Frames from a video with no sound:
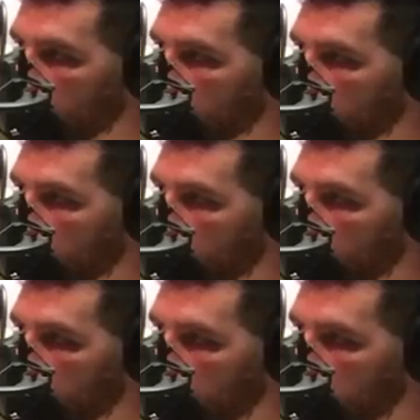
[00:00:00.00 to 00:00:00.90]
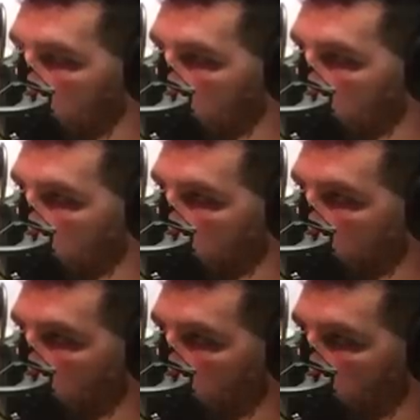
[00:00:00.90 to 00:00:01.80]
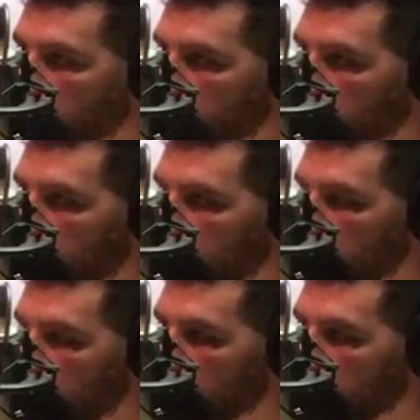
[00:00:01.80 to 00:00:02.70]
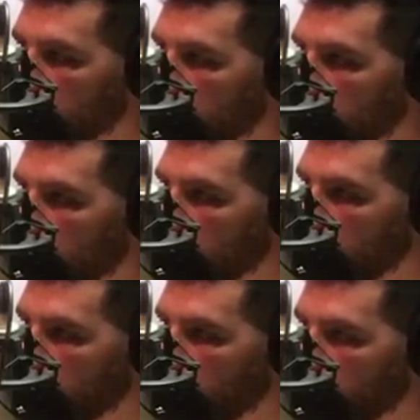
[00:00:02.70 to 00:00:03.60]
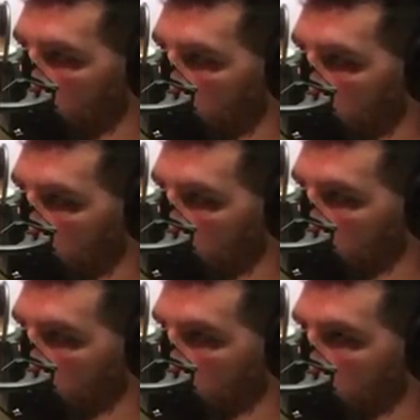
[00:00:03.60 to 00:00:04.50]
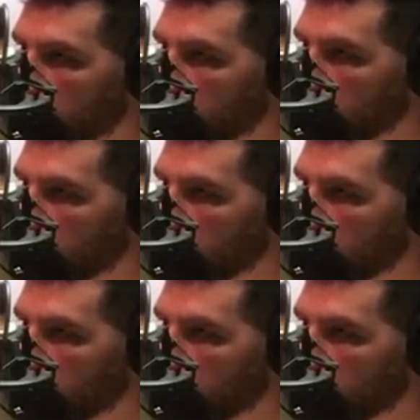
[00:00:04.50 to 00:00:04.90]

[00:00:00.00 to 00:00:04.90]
(silent)